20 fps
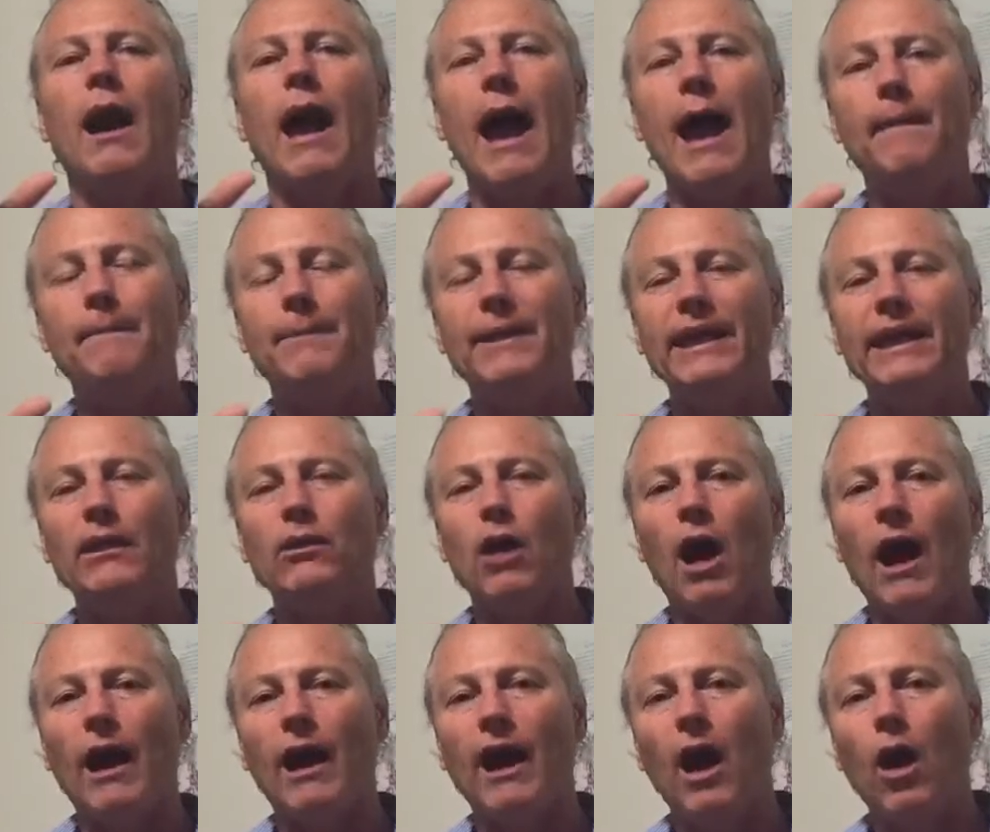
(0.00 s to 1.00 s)
and being
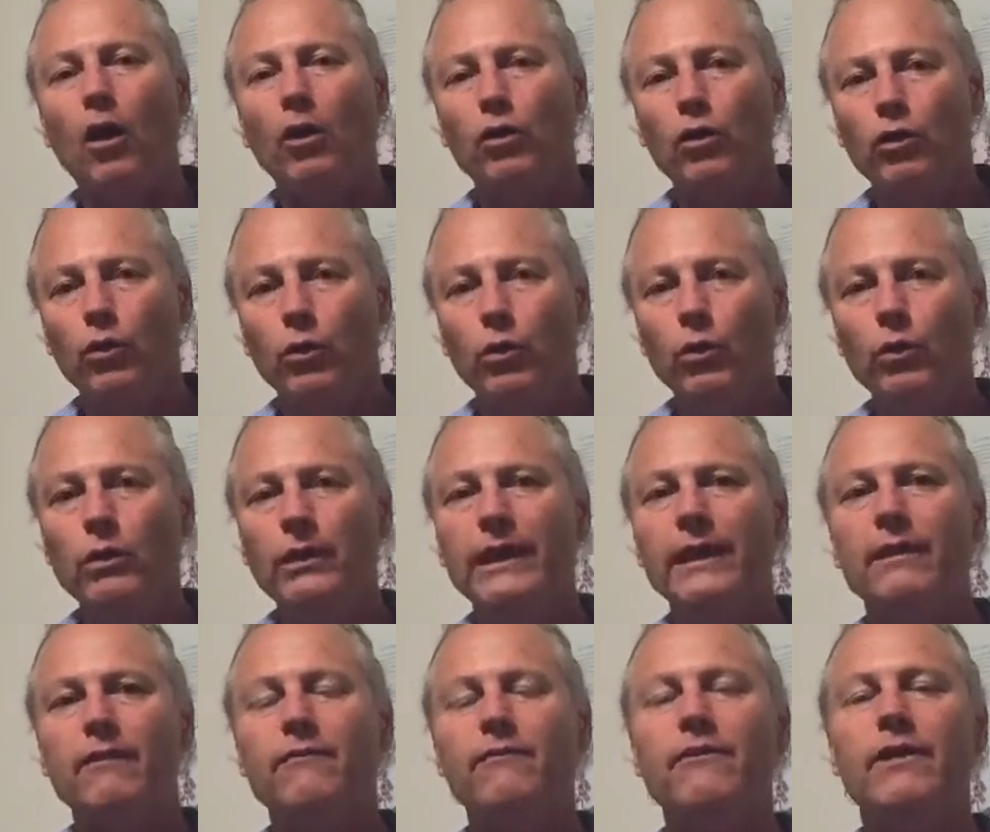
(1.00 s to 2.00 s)
a
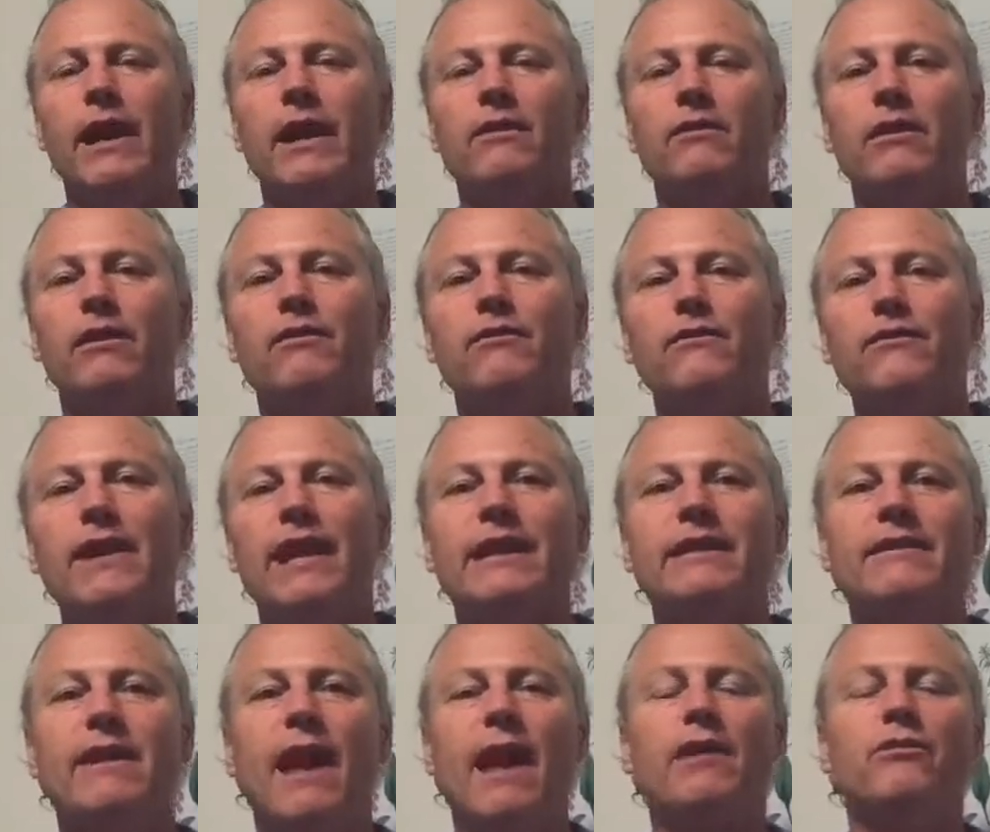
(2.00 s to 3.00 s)
cooling effect, is
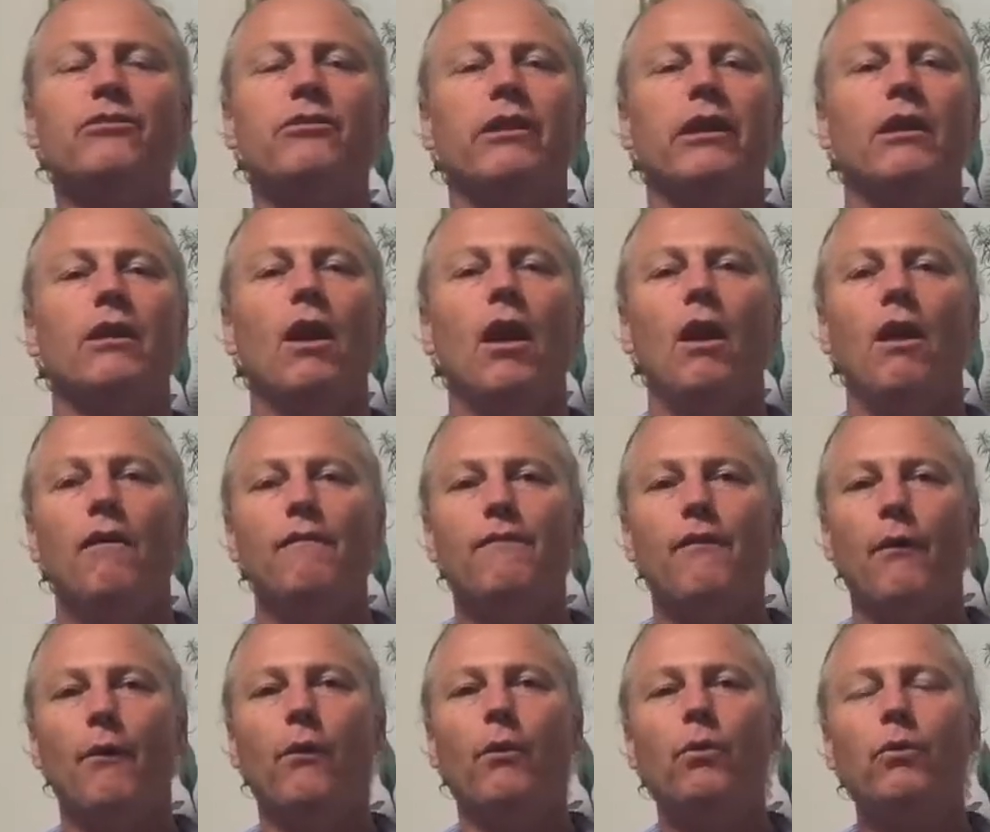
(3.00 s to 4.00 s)
fantastic
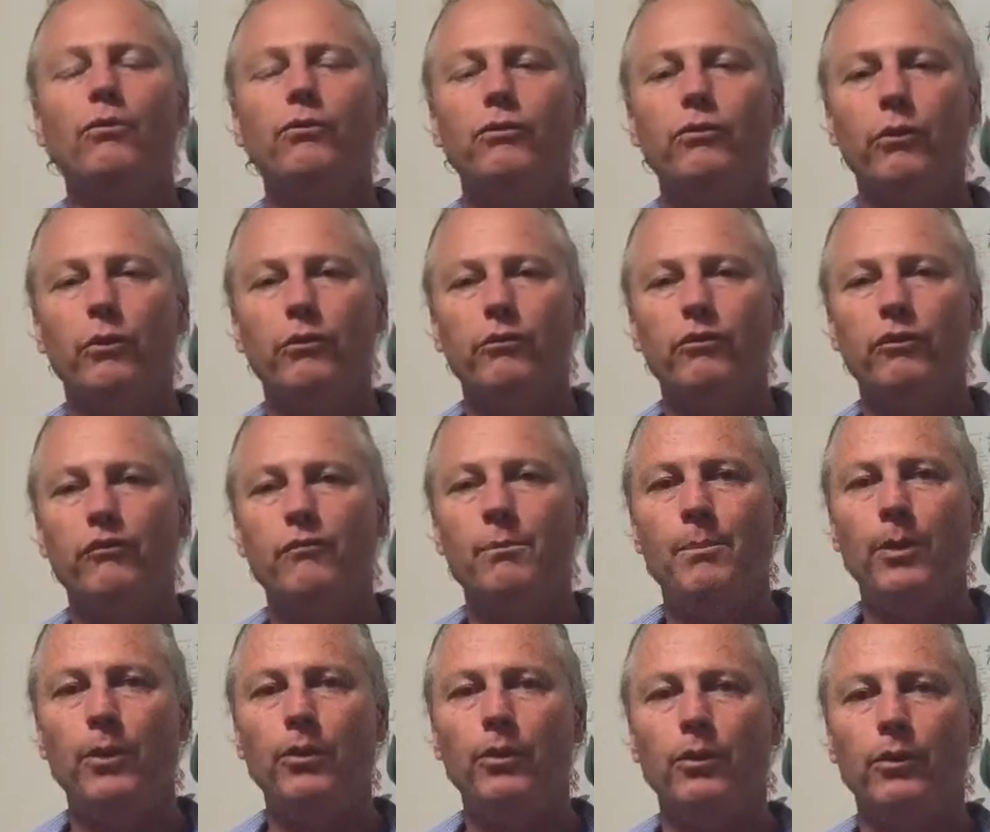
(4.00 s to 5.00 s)
for all sorts of
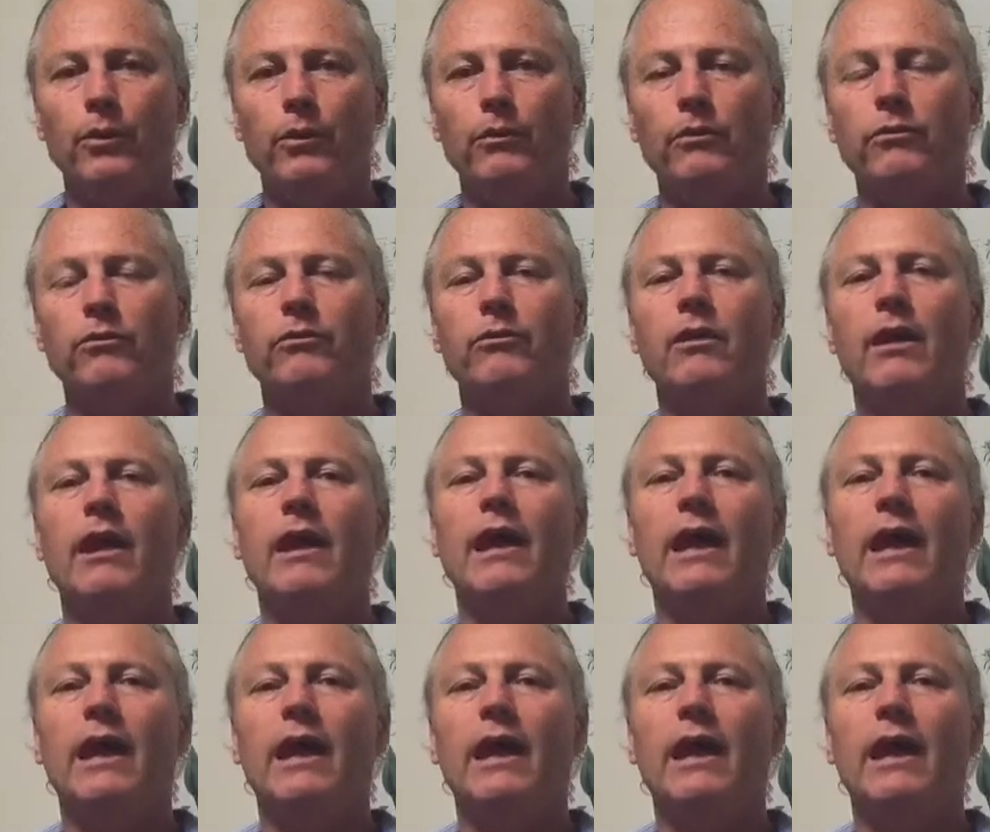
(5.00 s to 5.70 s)
burns.